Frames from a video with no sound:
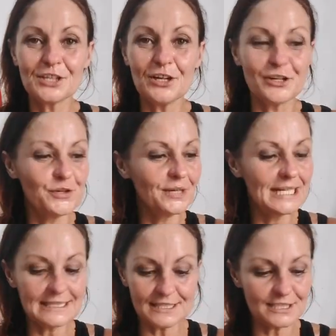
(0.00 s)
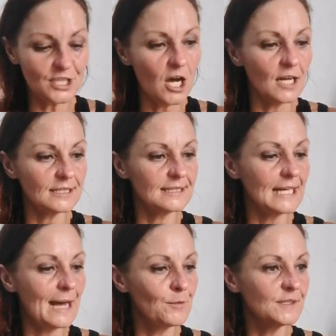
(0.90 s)
So are you ready to
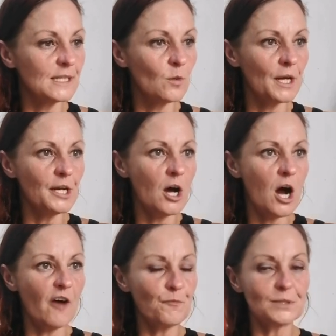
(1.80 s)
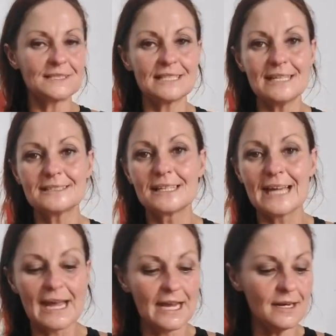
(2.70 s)
start? I'm using 1.5%
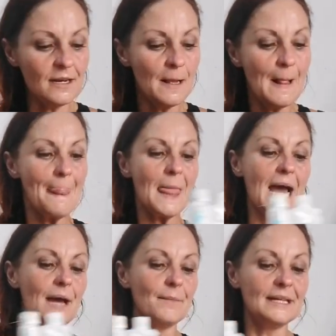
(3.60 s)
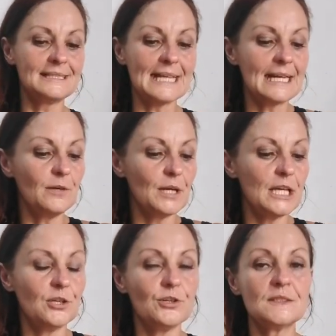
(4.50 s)
again. Exactly
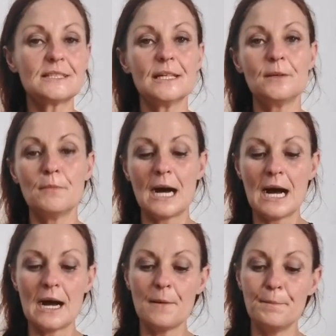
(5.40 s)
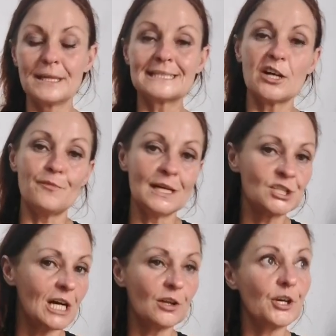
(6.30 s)
what I used in my mixing of
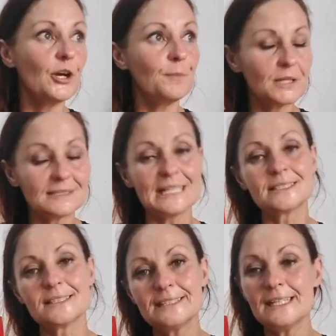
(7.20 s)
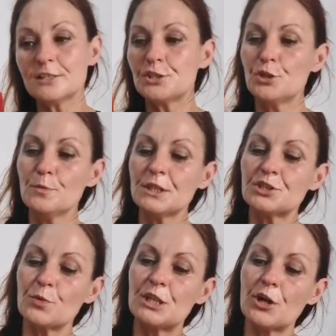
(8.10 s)
my gel coat, because as I said, it's
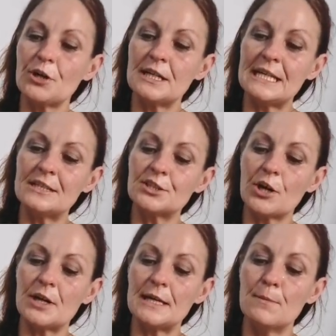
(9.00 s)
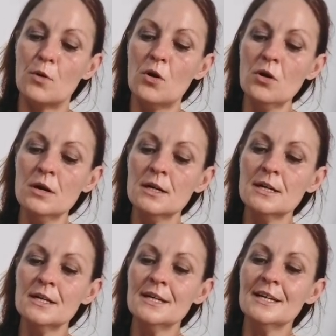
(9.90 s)
humid, so we don't need to go any more.
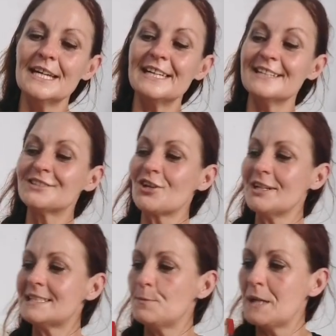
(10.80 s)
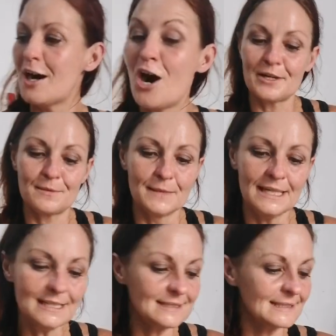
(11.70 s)
It is going to hot
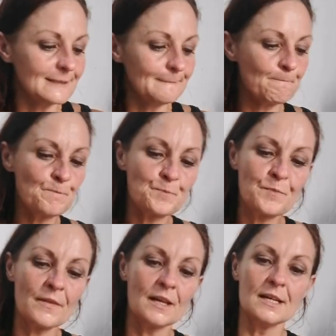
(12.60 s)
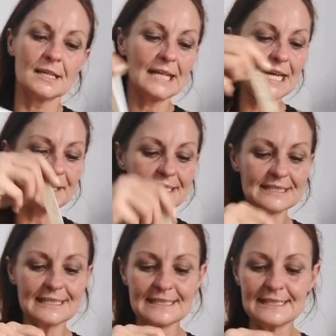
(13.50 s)
mix. Okay, the
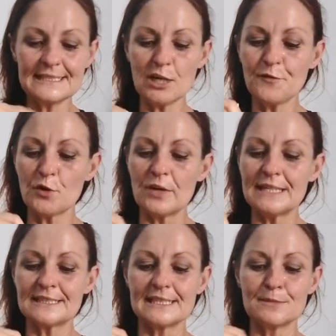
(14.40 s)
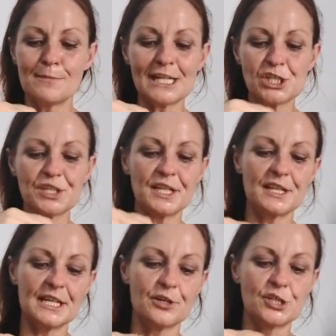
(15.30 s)
consistency of your resin is much
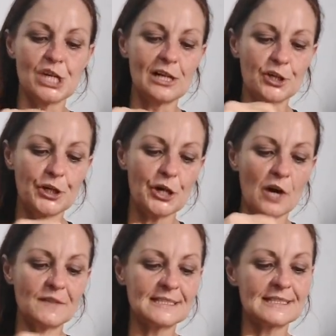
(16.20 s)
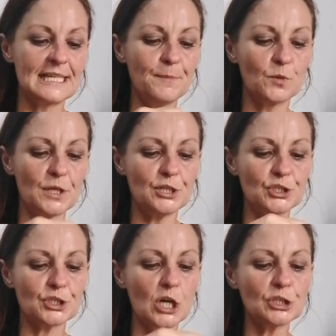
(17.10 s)
thinner than your gel coat, obviously, but
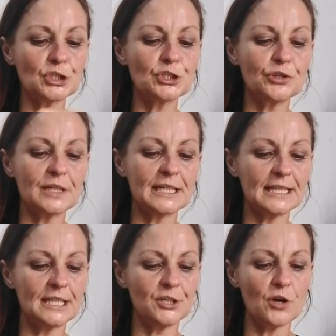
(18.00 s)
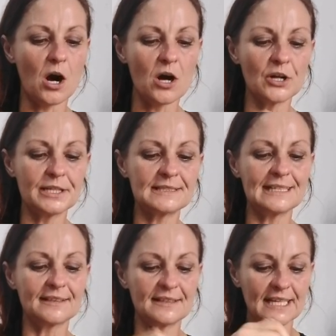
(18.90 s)
when you start stirring it in, you are going to
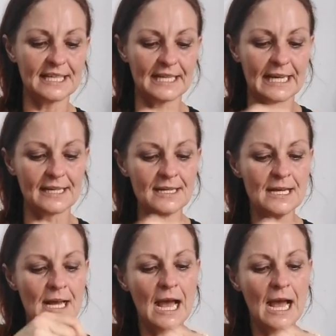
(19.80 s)
see it thickening.